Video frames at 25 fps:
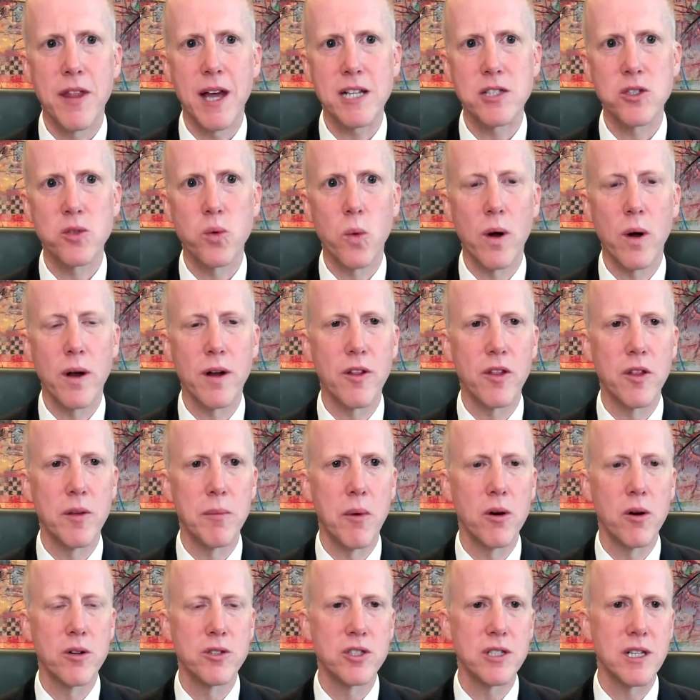that's one of the
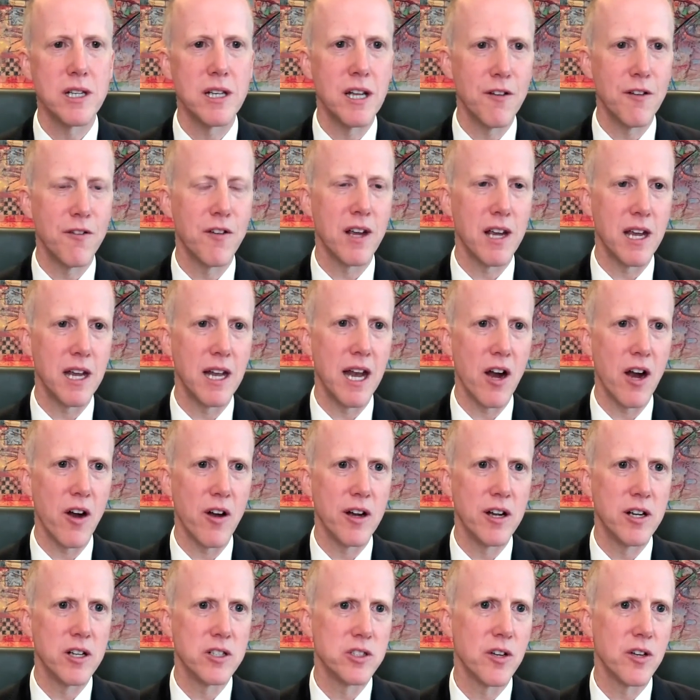most significant
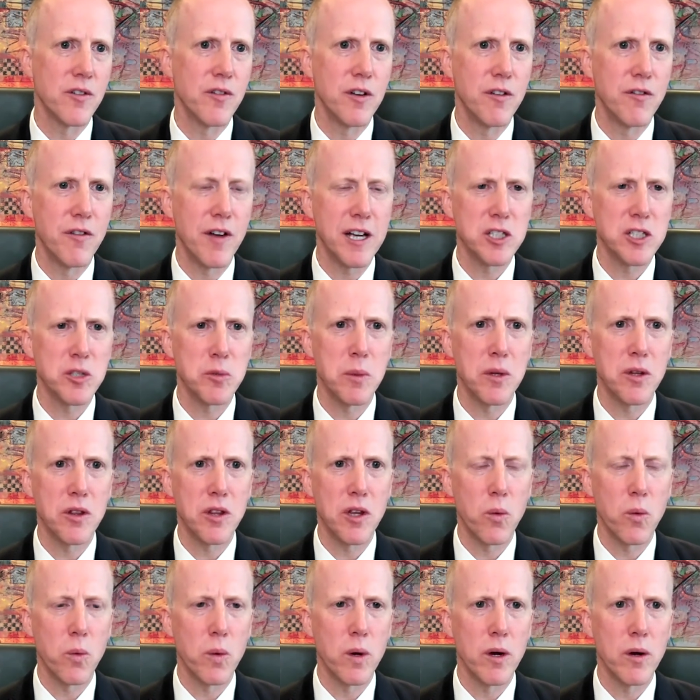areas of investment
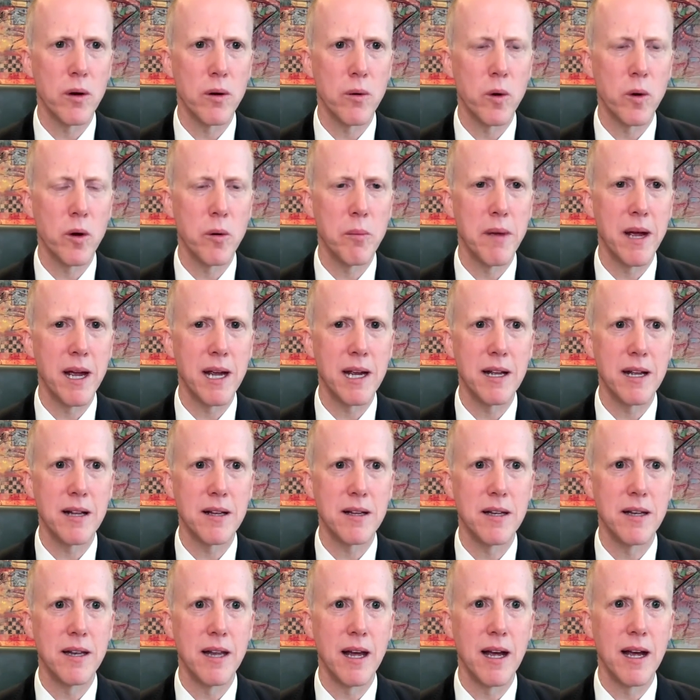that we're, we're
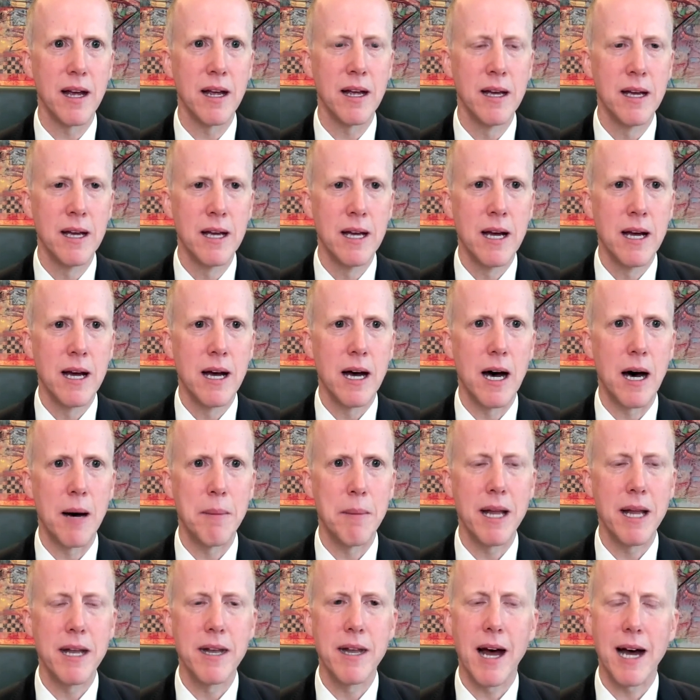making today.
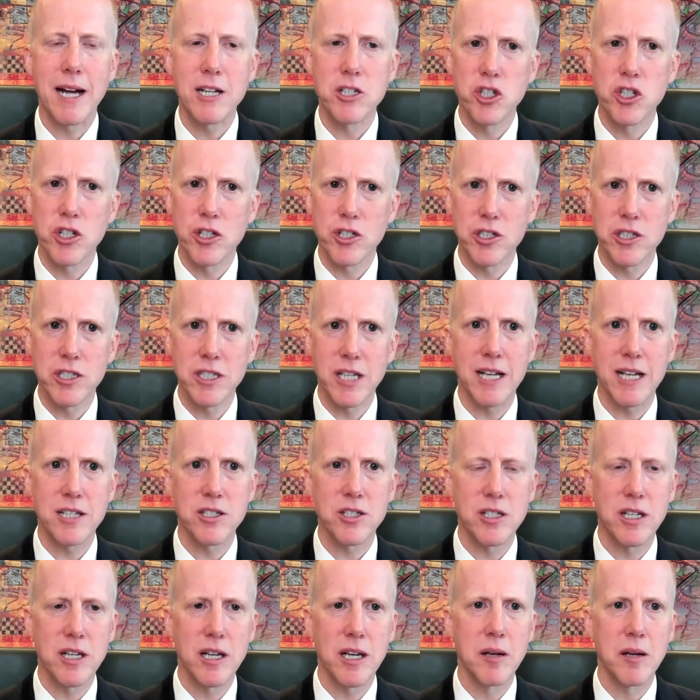Um, and not just
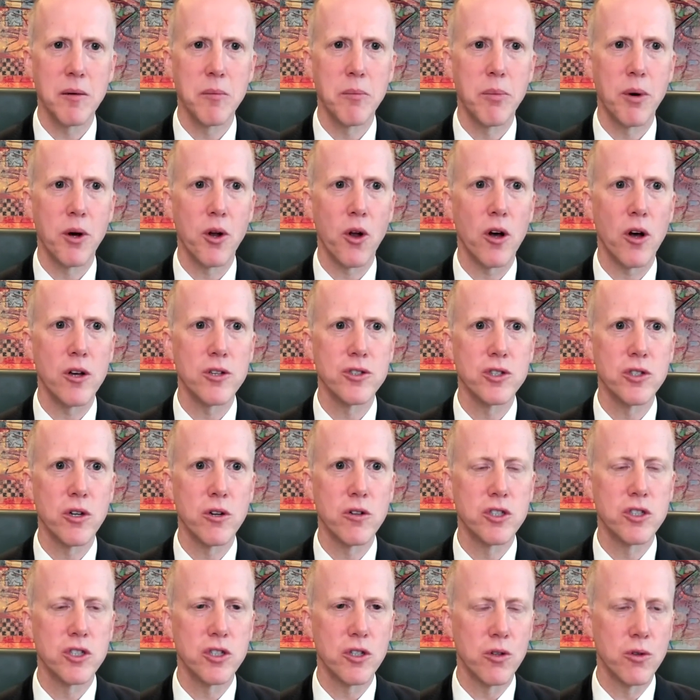testing, but
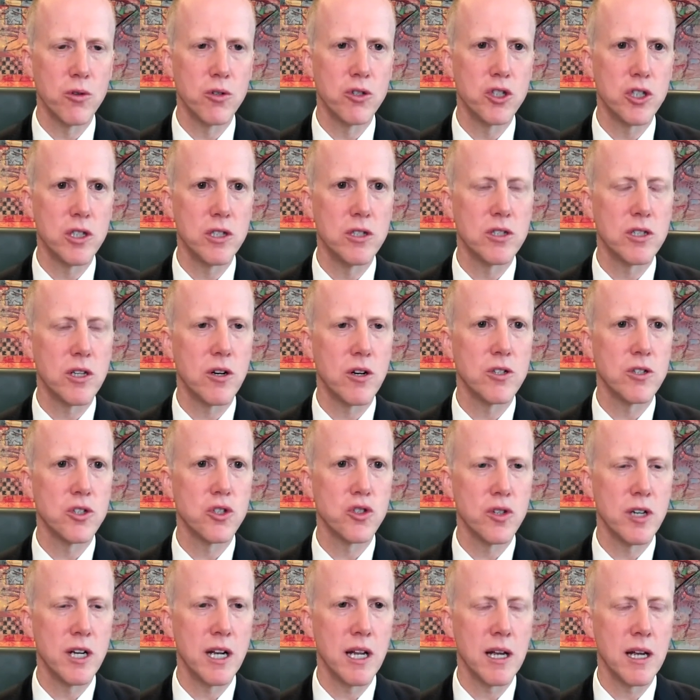also solutions that are
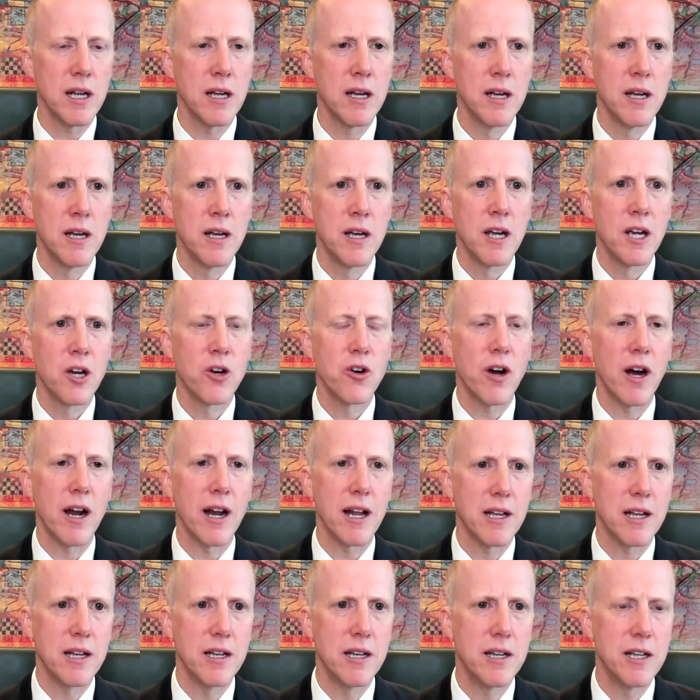treating
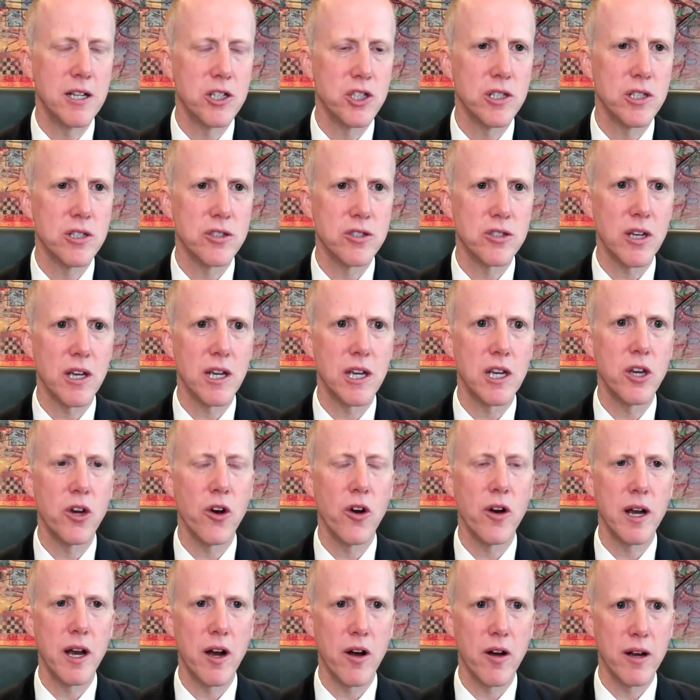chronic conditions like
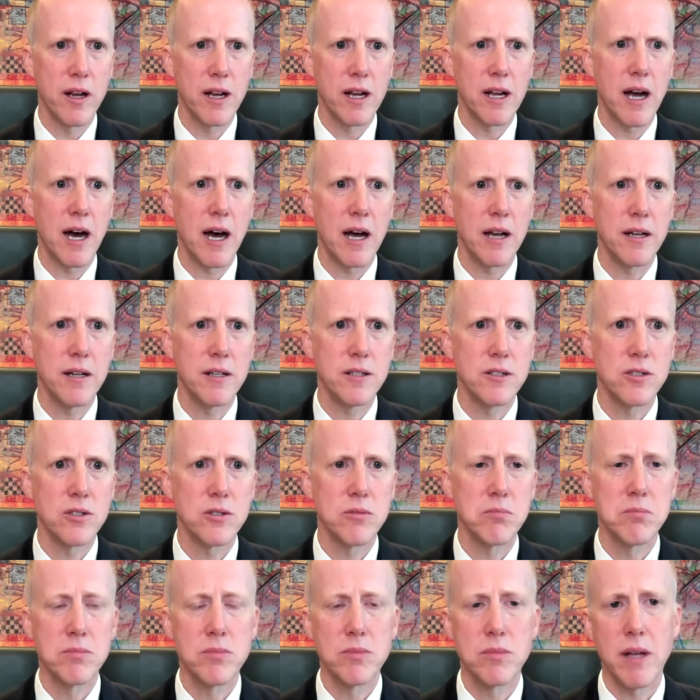urinary
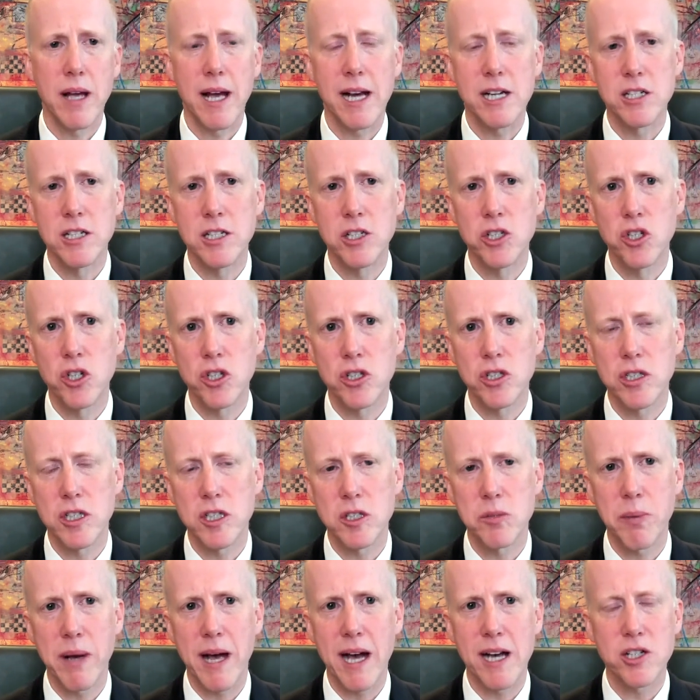incontinence. Actually, just
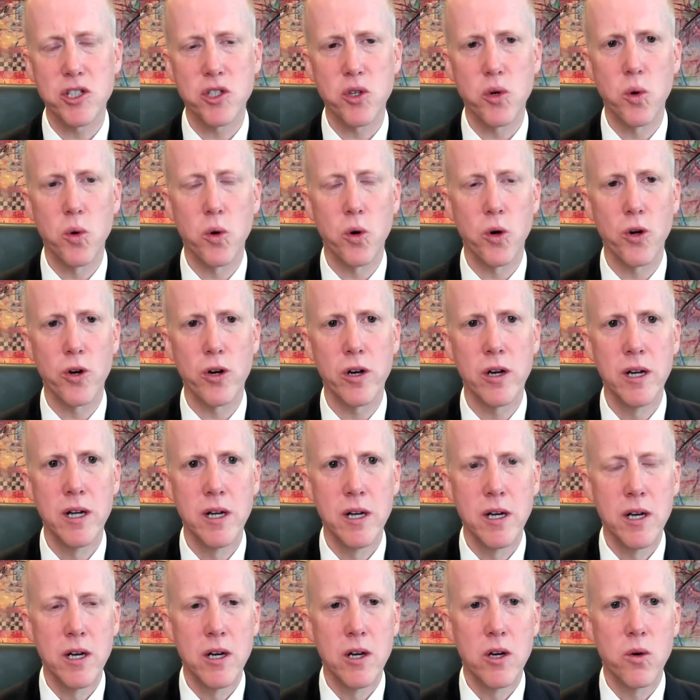this past quarter,
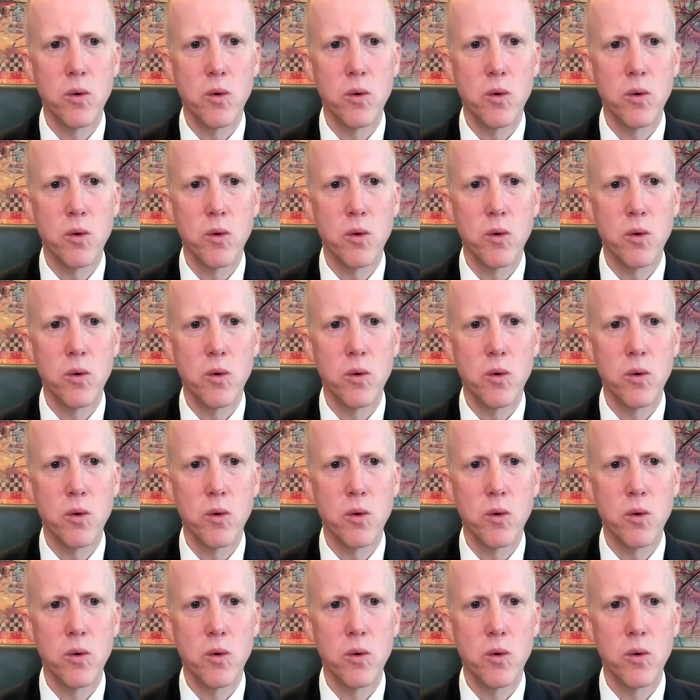